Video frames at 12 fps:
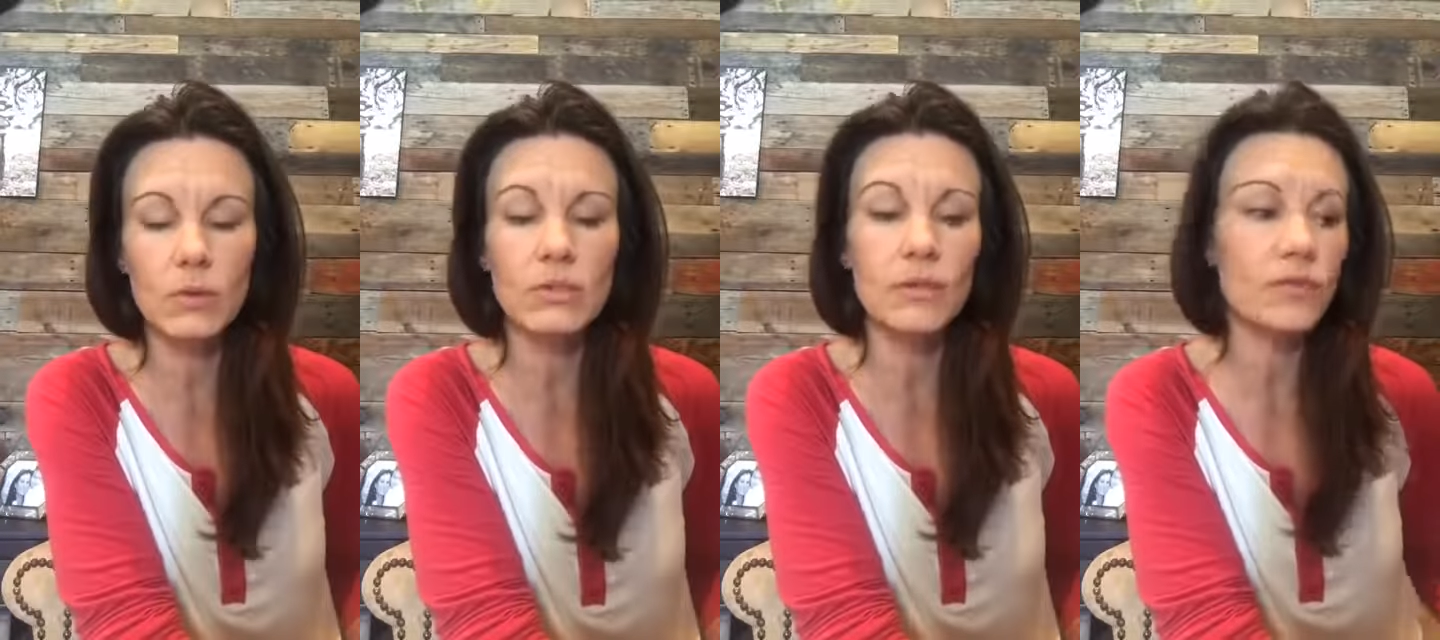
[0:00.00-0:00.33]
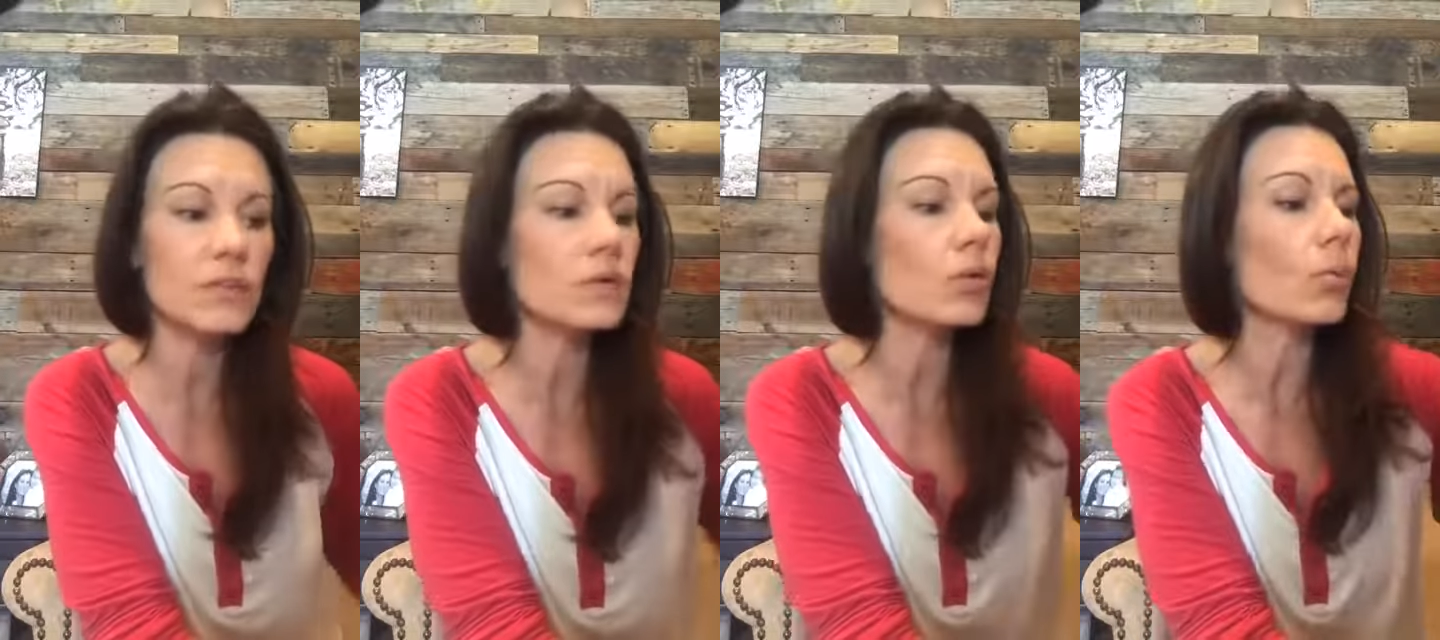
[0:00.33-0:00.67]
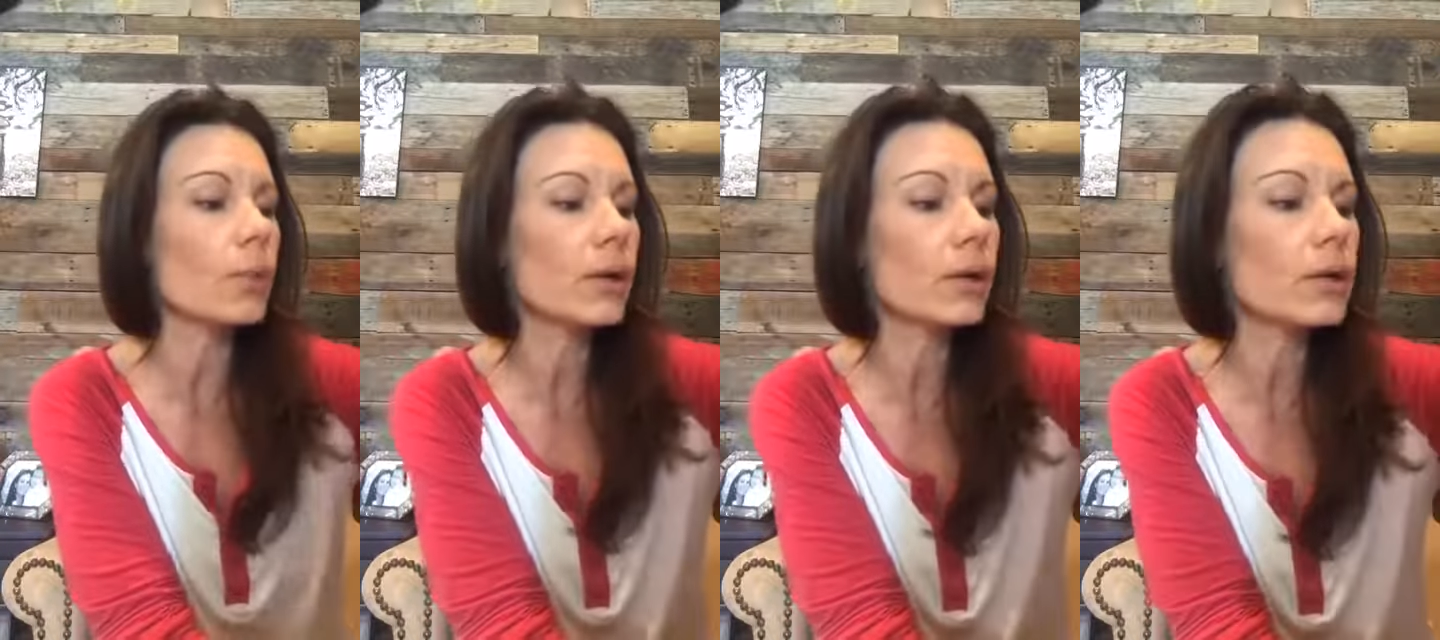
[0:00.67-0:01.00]
It's a physical
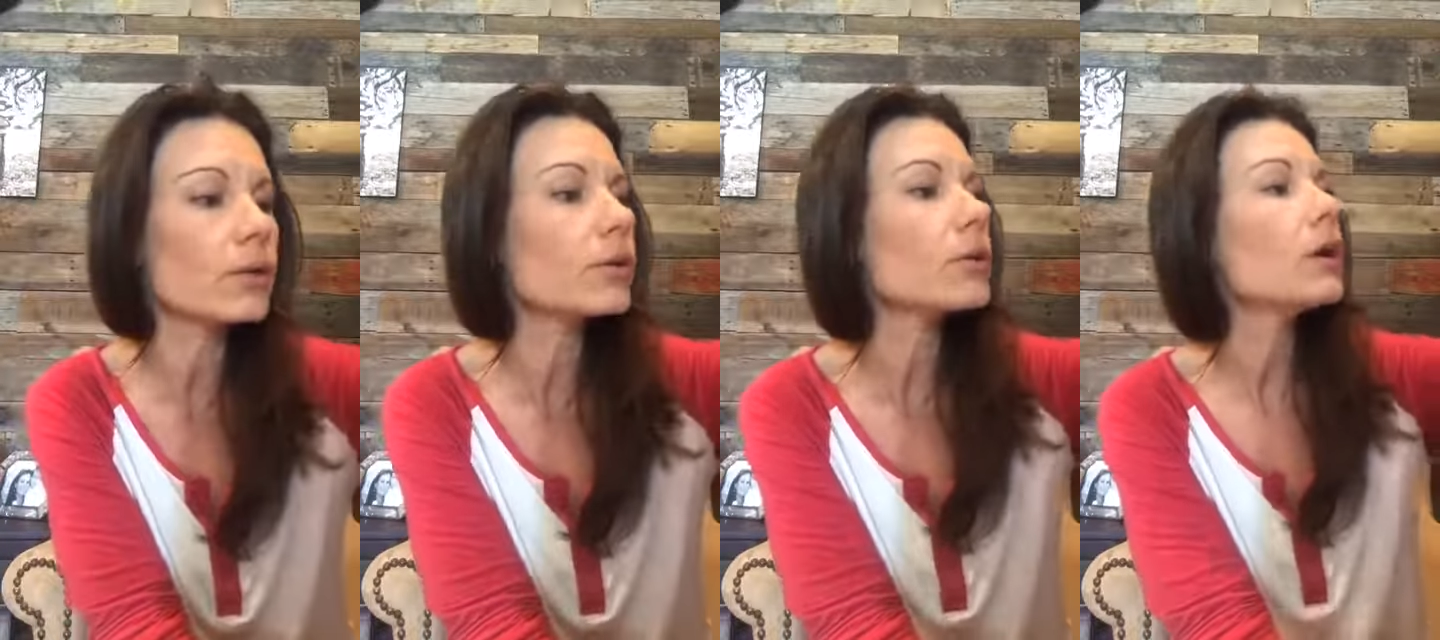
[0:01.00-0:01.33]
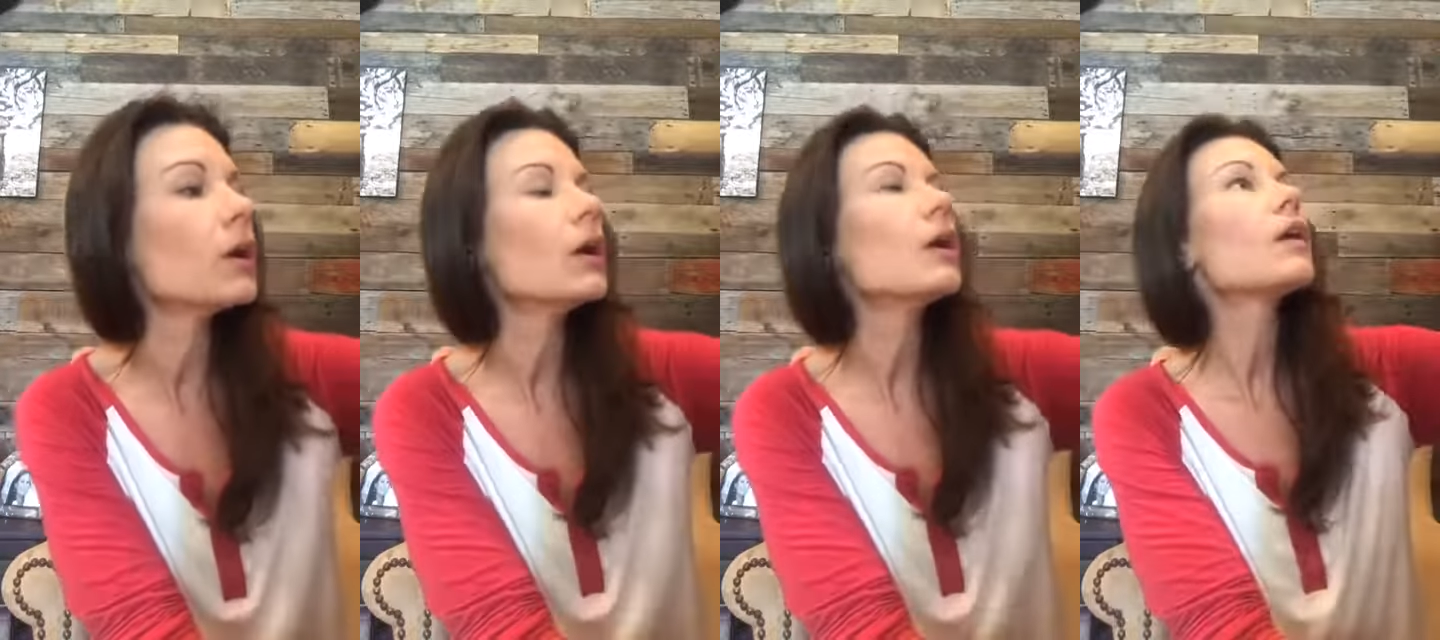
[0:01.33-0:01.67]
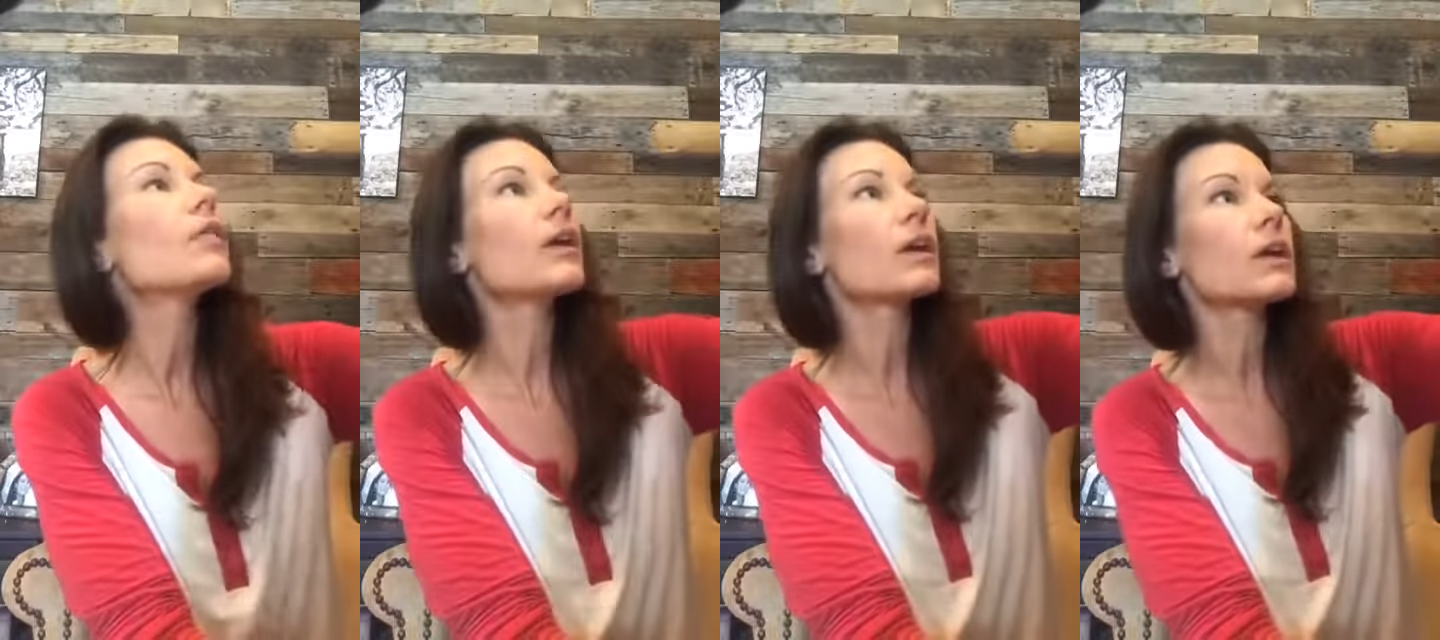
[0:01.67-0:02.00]
barrier
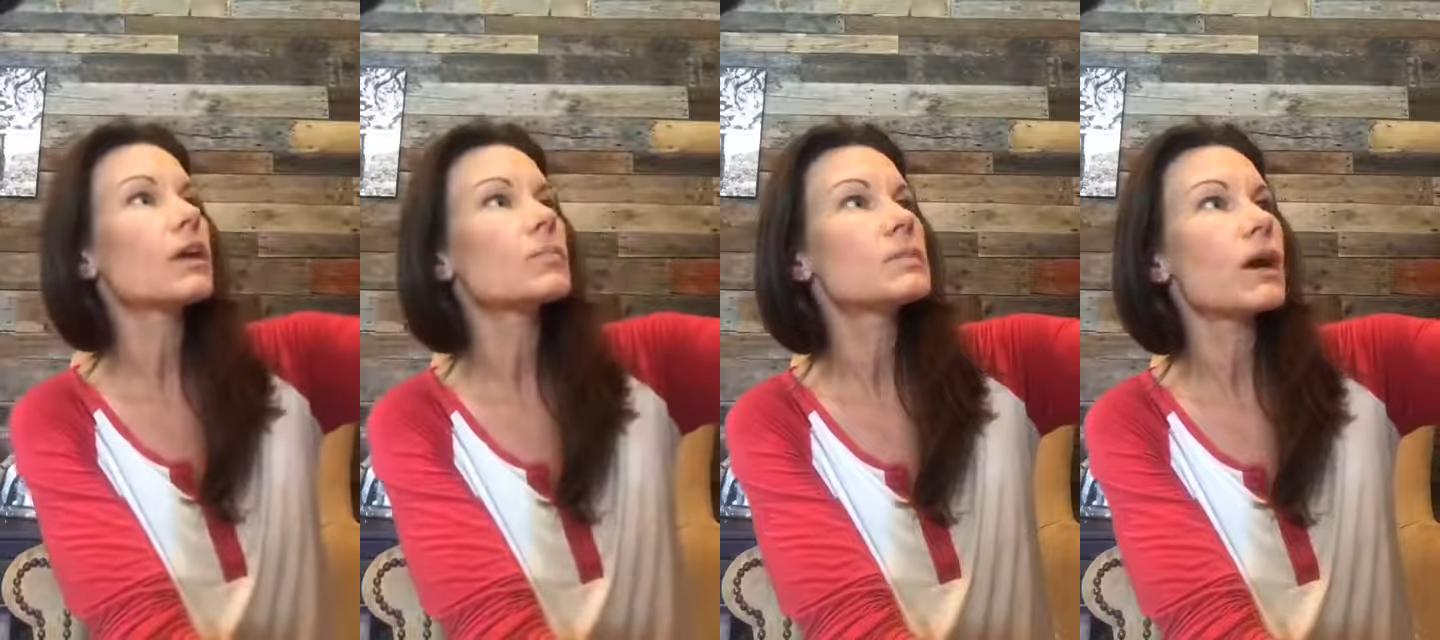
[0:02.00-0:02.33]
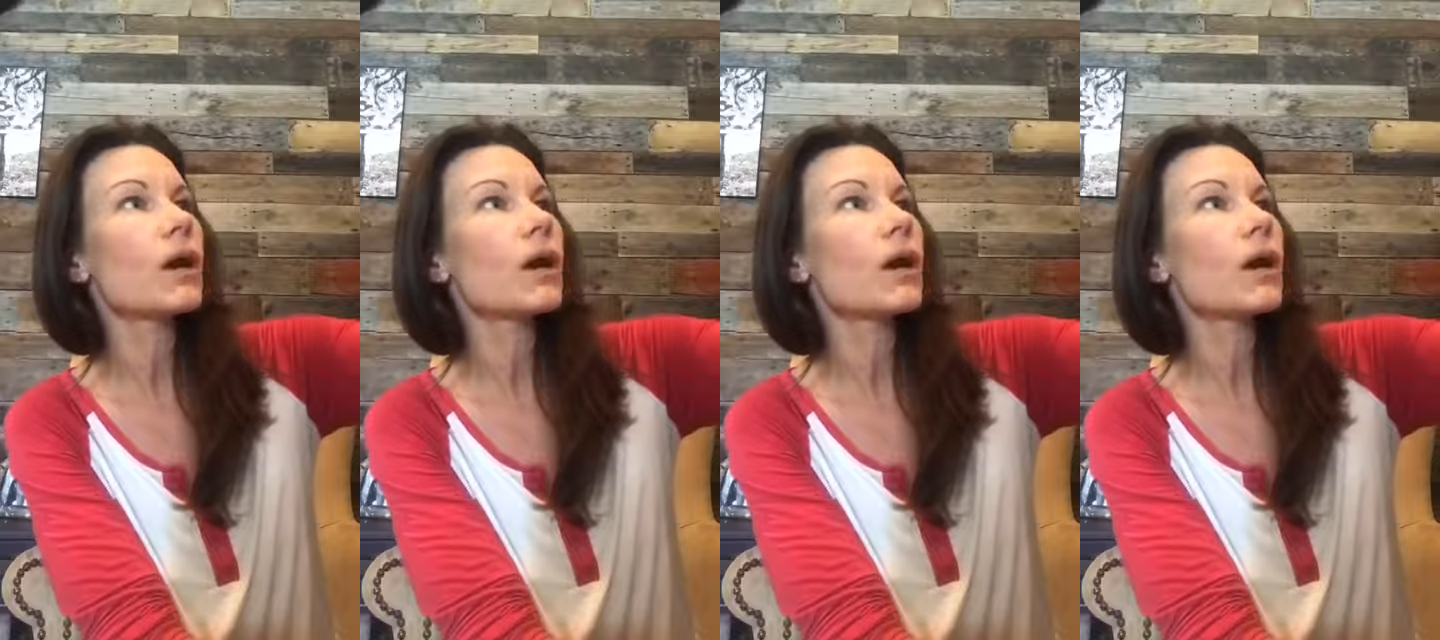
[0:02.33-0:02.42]
that keeps